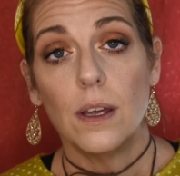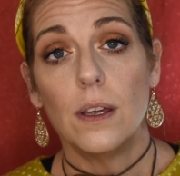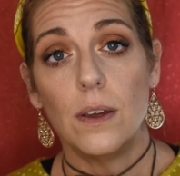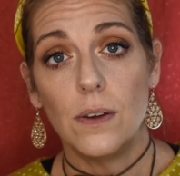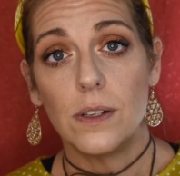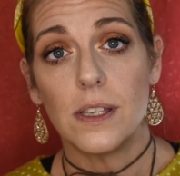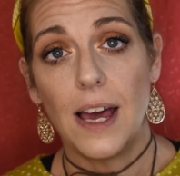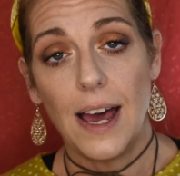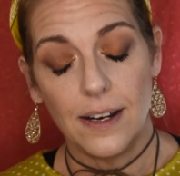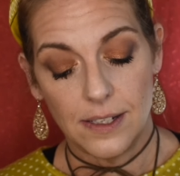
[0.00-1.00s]
use
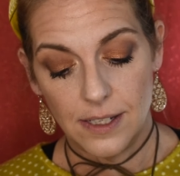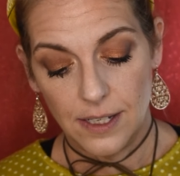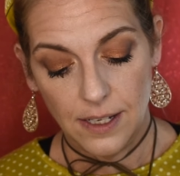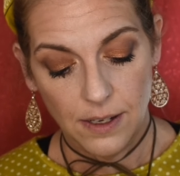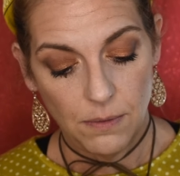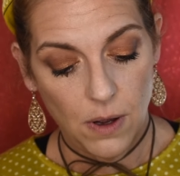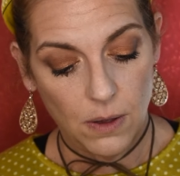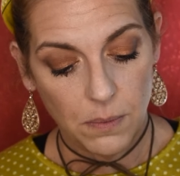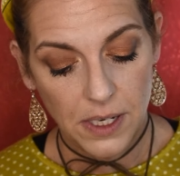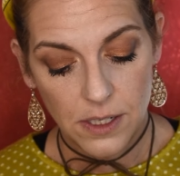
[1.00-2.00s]
that
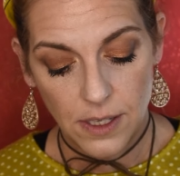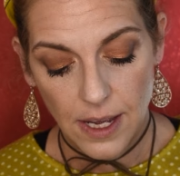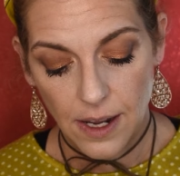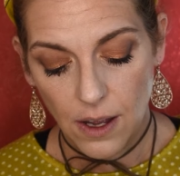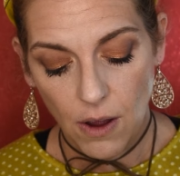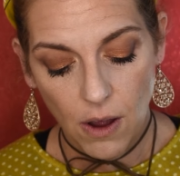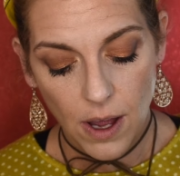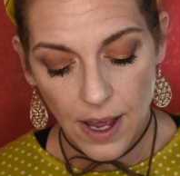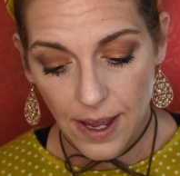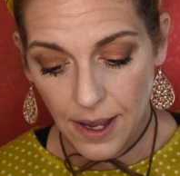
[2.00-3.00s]
while we do that.
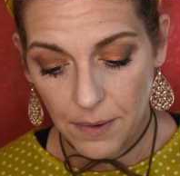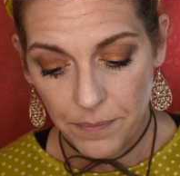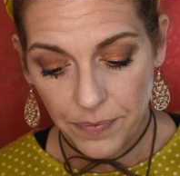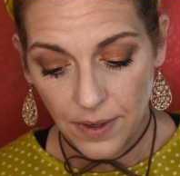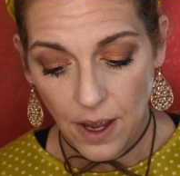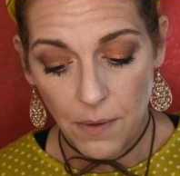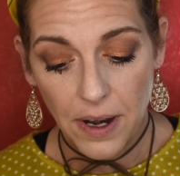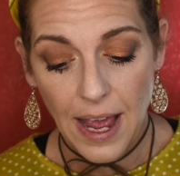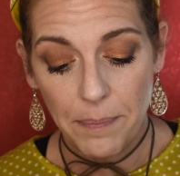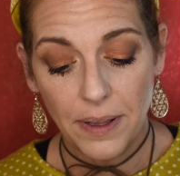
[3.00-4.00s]
I would
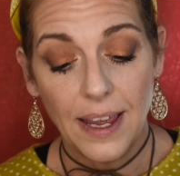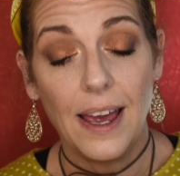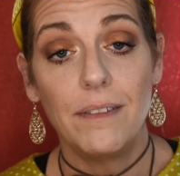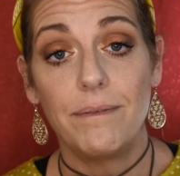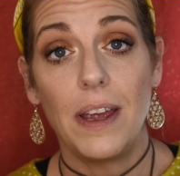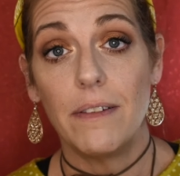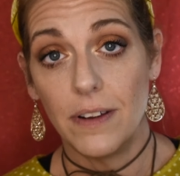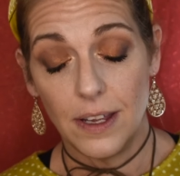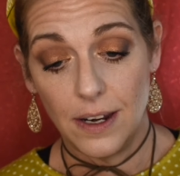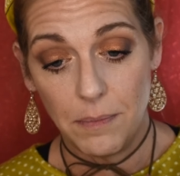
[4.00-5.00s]
happily have
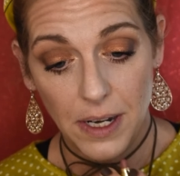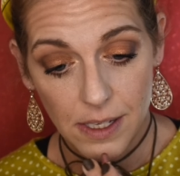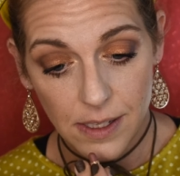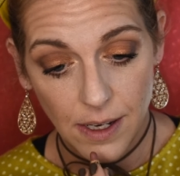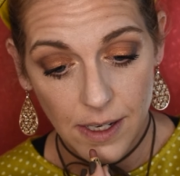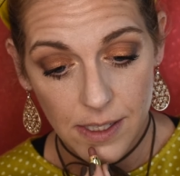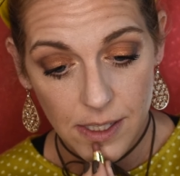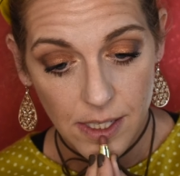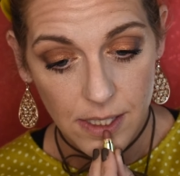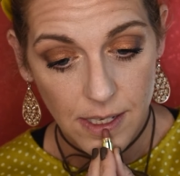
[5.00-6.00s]
everything in a mini
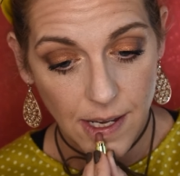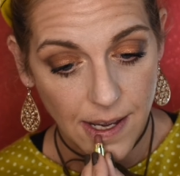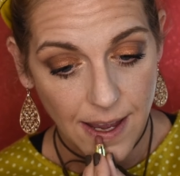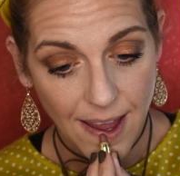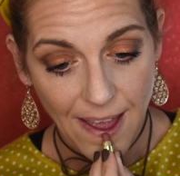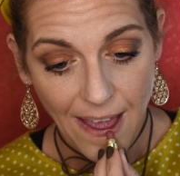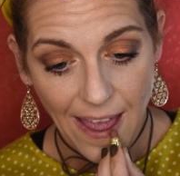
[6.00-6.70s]
size. So